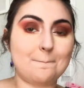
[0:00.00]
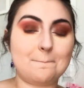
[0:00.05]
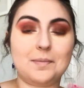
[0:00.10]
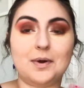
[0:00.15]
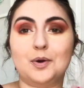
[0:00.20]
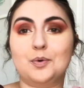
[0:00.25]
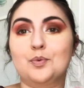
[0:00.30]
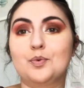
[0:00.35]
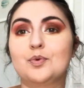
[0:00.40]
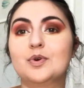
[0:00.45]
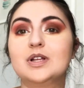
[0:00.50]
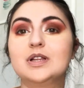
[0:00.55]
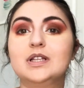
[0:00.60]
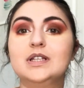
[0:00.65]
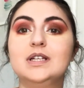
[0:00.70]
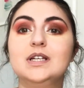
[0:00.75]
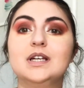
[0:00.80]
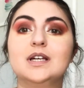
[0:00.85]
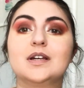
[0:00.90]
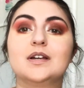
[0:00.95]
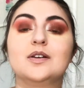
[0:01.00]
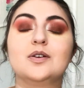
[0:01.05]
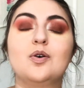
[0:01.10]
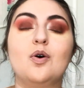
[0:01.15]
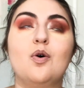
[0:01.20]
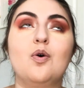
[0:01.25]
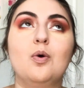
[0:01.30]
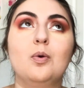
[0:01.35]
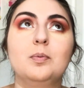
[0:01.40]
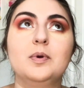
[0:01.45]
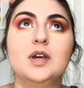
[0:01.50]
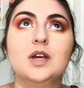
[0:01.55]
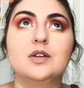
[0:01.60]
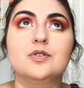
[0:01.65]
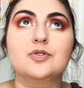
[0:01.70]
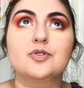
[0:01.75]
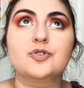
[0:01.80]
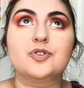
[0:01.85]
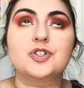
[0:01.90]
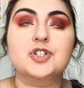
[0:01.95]
but really it can all be
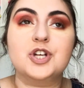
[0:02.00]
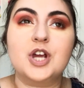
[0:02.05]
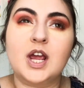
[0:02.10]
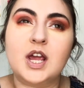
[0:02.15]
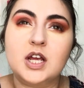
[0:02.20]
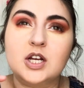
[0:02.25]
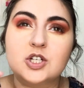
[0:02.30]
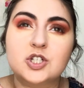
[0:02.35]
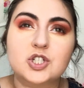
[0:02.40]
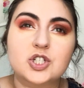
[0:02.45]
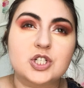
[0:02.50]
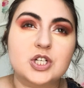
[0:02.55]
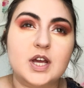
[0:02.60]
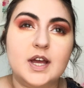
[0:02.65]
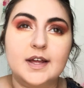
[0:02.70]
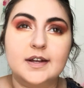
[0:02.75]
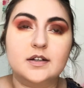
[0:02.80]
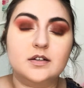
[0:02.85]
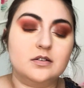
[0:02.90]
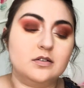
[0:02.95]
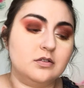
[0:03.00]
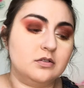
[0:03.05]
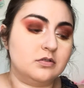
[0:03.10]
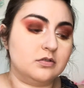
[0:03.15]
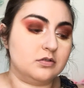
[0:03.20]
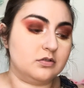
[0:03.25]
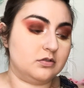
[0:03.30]
interchanged and